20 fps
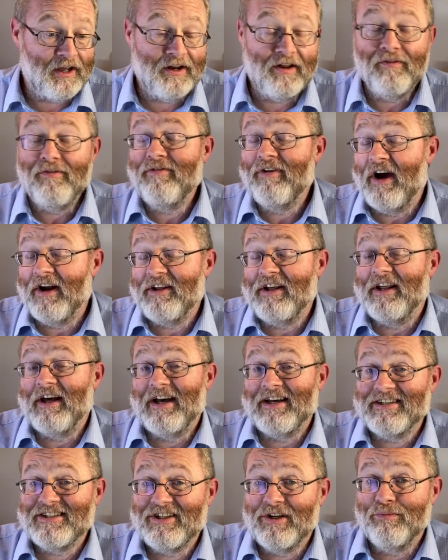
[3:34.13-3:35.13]
And in fact, it
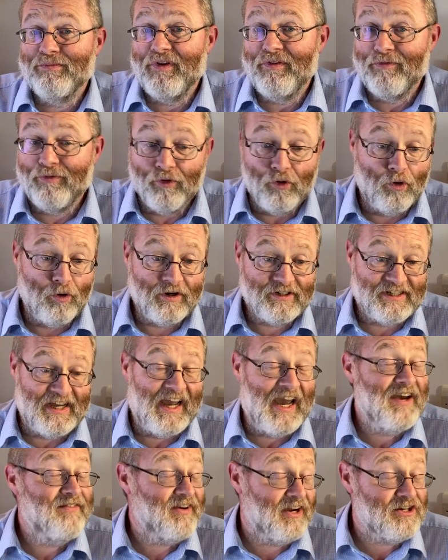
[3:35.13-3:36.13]
has done before, because I
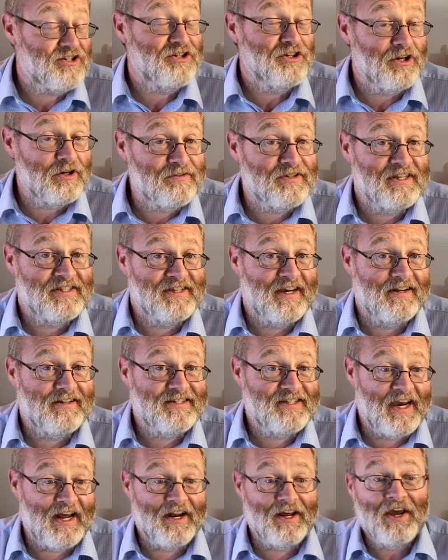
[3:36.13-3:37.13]
have actually used this
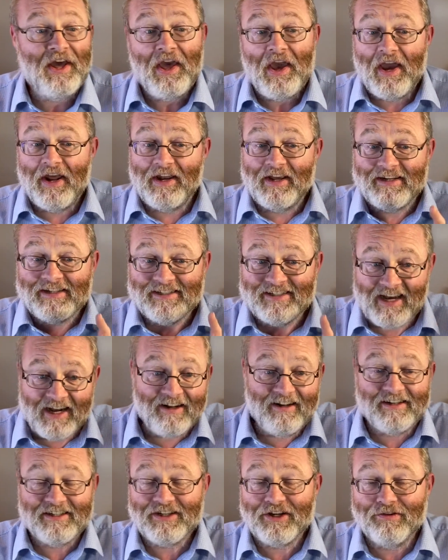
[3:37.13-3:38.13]
antenna in
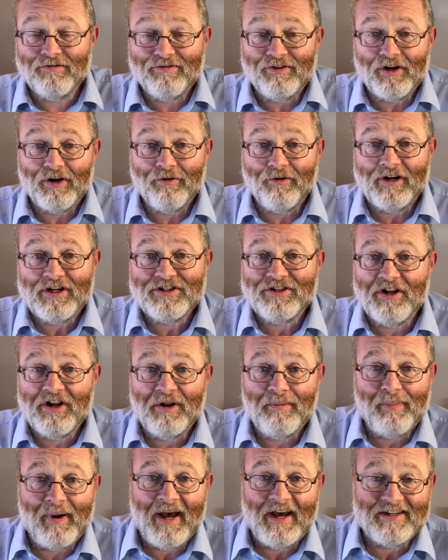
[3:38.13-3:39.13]
exactly this configuration in
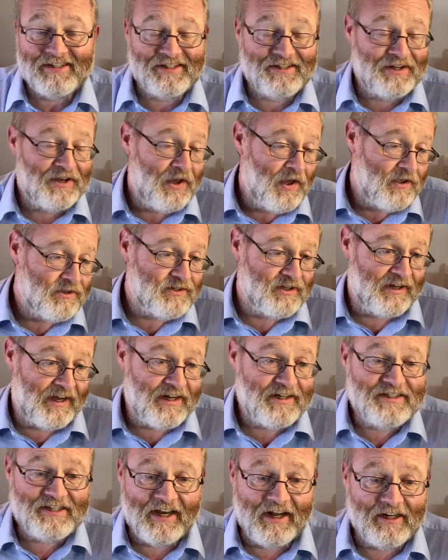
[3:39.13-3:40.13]
the past. So
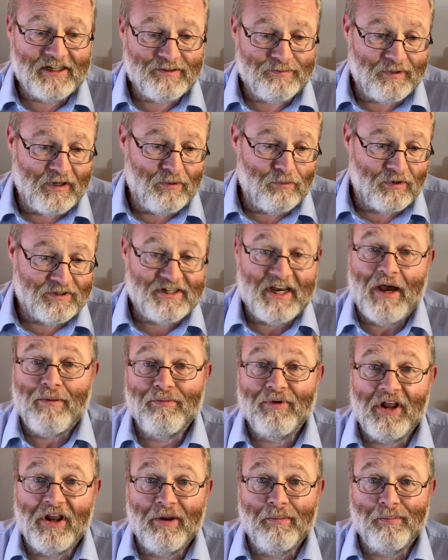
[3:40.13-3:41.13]
that tells me what's
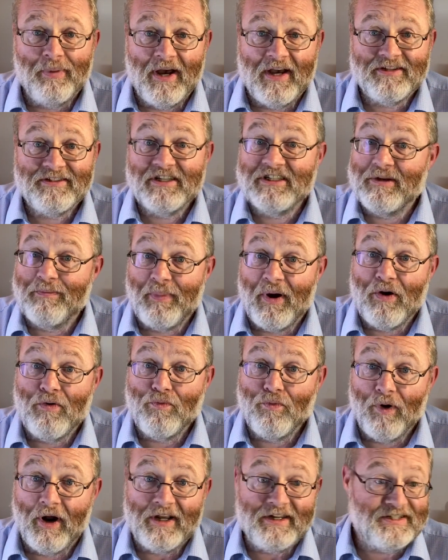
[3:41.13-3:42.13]
happened in the past is
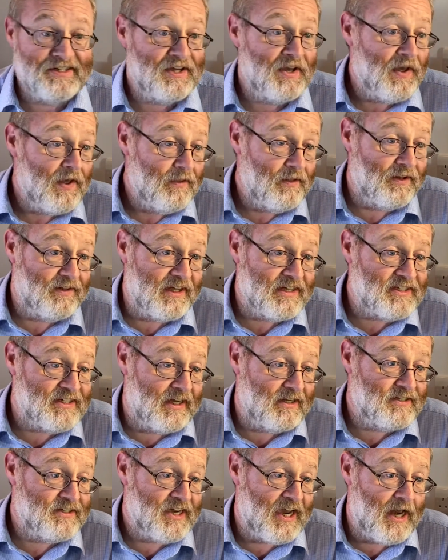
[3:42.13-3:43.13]
about right, that this
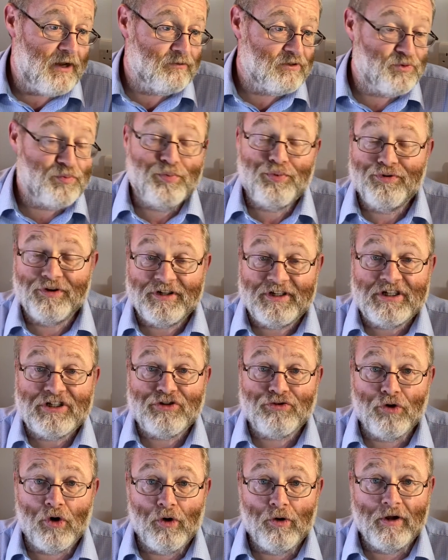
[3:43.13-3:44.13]
antenna was pretty
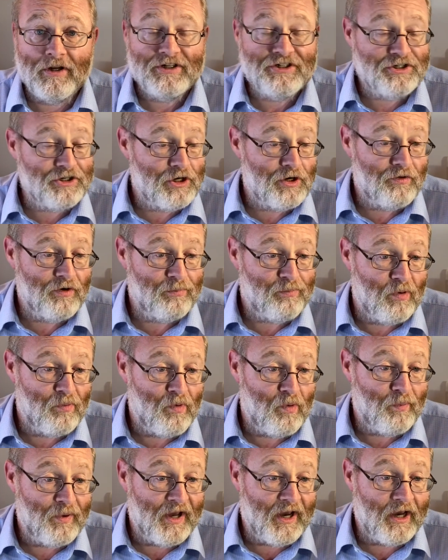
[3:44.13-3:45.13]
strong into Europe, and
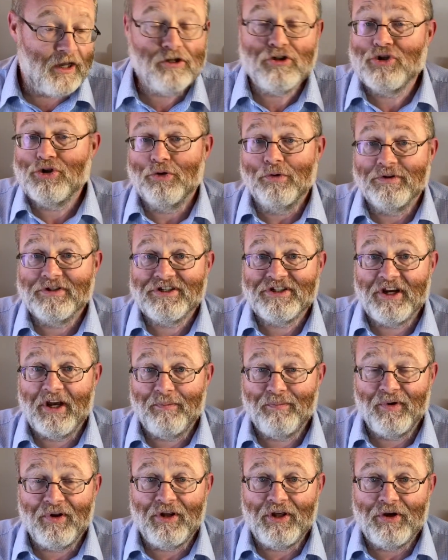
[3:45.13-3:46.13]
when we had short
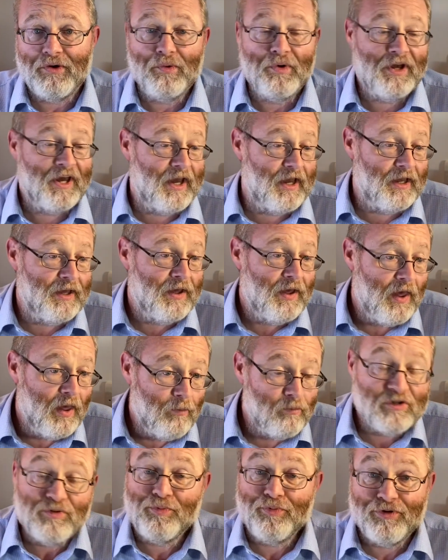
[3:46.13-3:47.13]
skip in the UK,
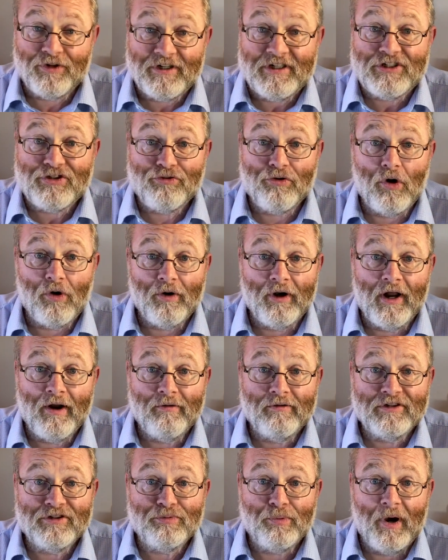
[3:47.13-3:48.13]
was pretty strong
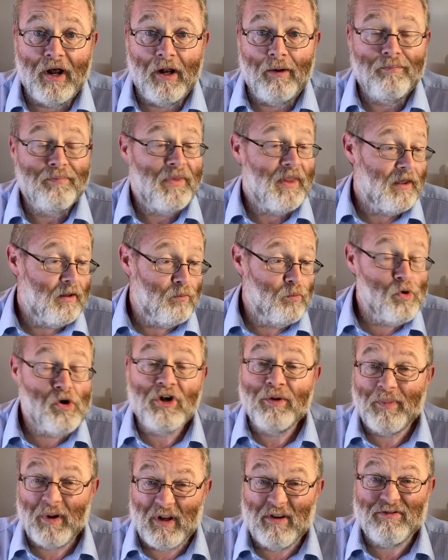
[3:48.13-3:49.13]
there as well.
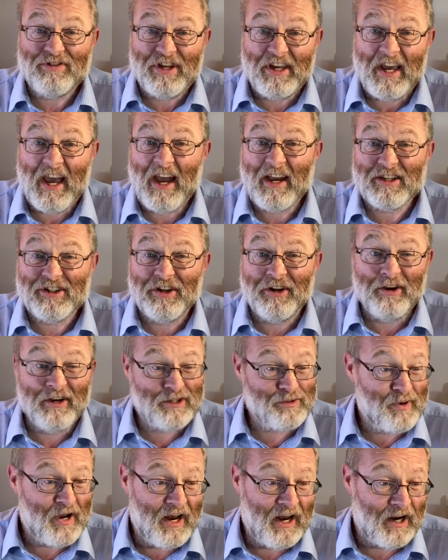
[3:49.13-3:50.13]
Worked a bit of DX in it
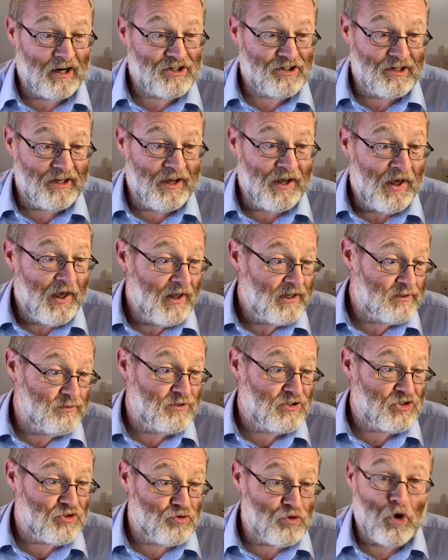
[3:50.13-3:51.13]
as well, actually. Some
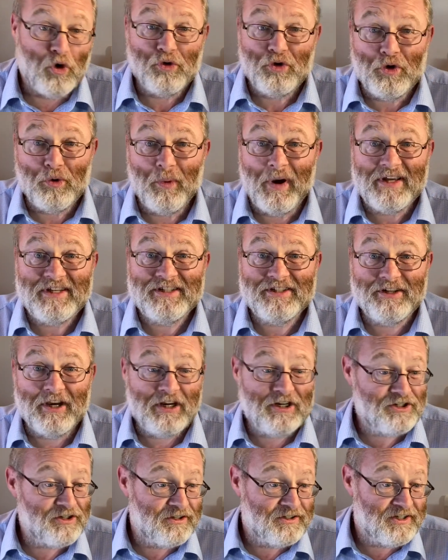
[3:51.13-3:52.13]
strong US
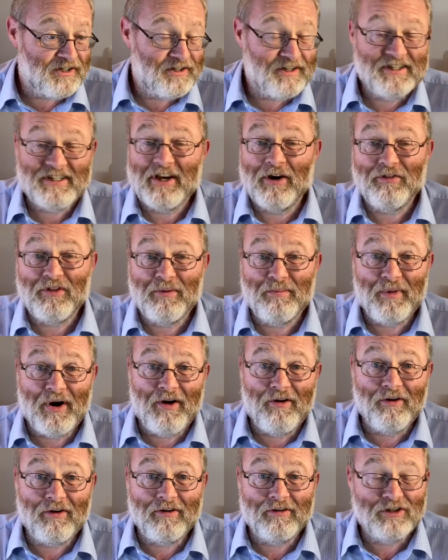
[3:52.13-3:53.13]
stations into South
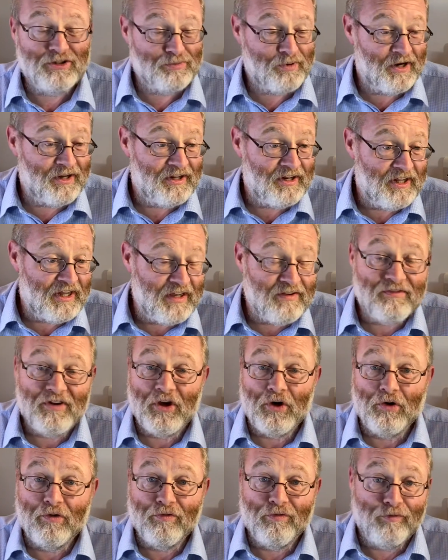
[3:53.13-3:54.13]
America as well in the
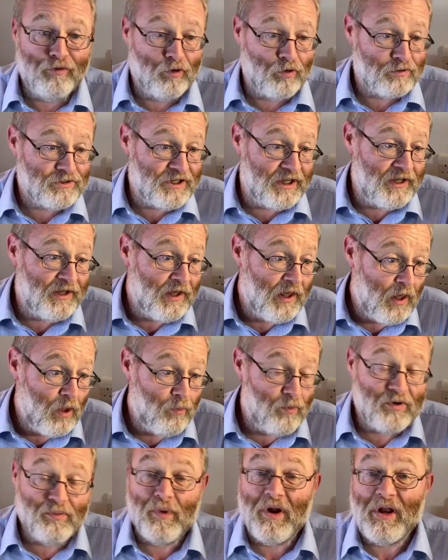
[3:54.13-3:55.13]
evening on 40.
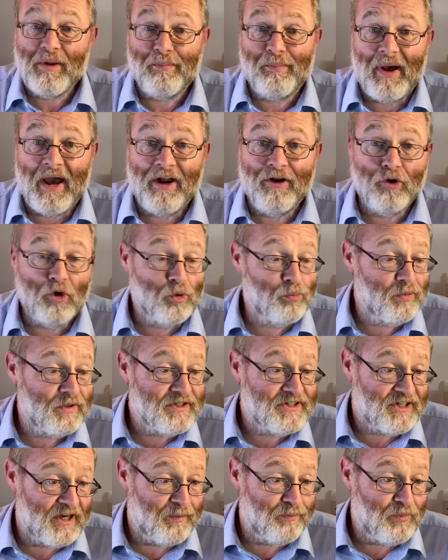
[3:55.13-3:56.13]
Well, when the band
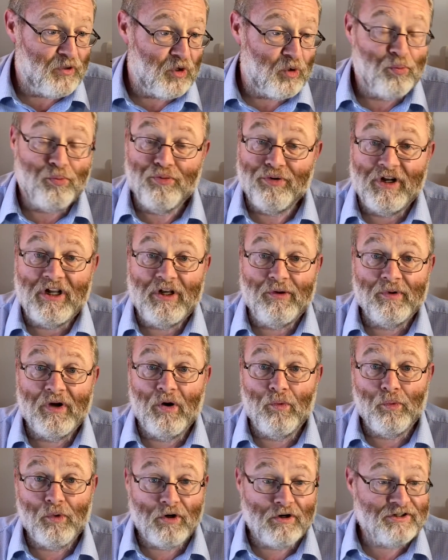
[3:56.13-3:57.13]
opens up, you can pretty
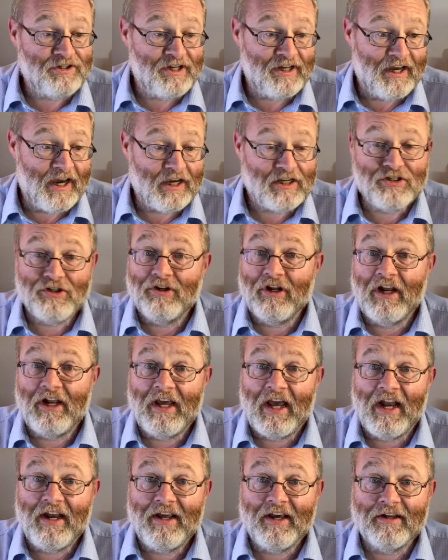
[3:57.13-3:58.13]
well work DX
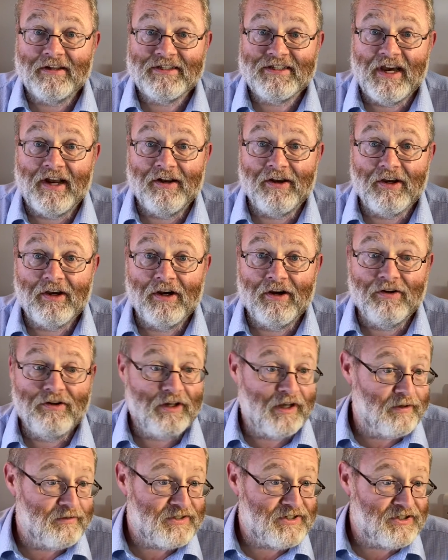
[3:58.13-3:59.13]
nearly any antenna, can't
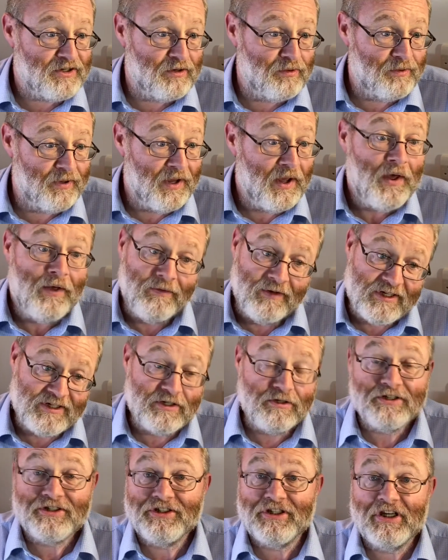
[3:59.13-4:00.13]
you? So this
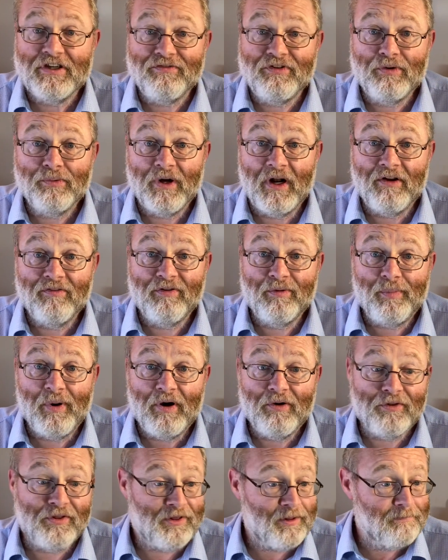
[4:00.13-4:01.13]
will serve you well for
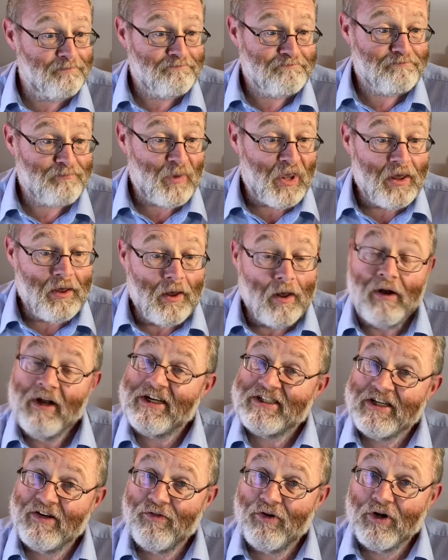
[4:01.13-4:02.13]
both.
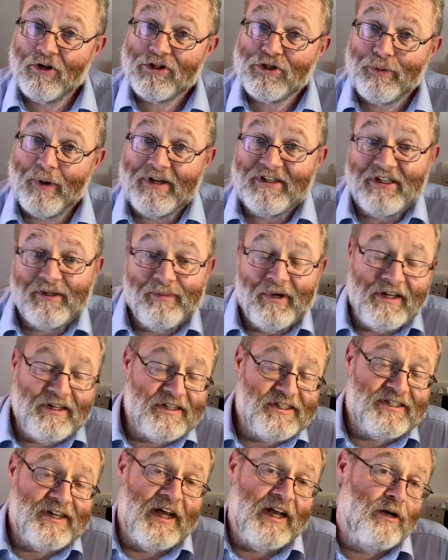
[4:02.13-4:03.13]
Let's have a look at 20
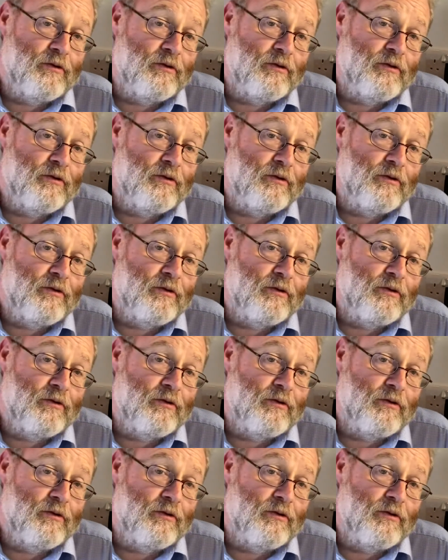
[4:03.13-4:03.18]
metres then.